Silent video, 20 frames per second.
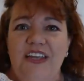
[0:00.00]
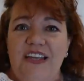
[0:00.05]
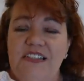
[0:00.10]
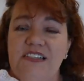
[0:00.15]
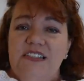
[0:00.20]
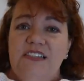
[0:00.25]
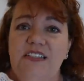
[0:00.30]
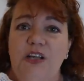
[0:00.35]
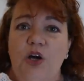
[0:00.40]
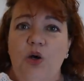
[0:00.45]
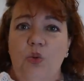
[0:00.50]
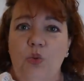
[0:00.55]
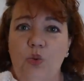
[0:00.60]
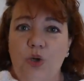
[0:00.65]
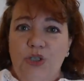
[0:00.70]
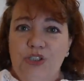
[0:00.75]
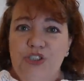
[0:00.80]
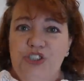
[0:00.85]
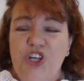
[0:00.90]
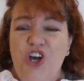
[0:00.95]
this
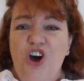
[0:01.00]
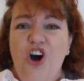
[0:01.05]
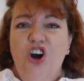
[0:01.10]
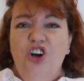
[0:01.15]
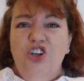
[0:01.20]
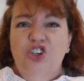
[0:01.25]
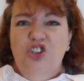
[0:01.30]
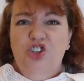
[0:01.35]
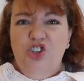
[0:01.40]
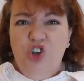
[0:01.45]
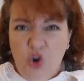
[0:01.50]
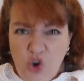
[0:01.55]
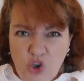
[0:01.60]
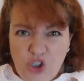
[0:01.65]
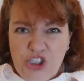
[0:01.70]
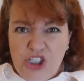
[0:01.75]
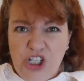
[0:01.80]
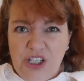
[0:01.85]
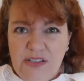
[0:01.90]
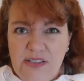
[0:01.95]
was
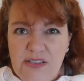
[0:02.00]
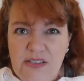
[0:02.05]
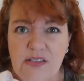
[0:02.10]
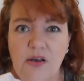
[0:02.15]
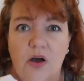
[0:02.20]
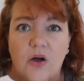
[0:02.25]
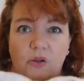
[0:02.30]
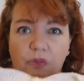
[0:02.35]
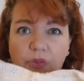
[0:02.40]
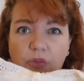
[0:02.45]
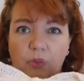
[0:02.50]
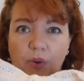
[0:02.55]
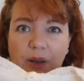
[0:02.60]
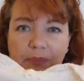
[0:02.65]
gorgeous on the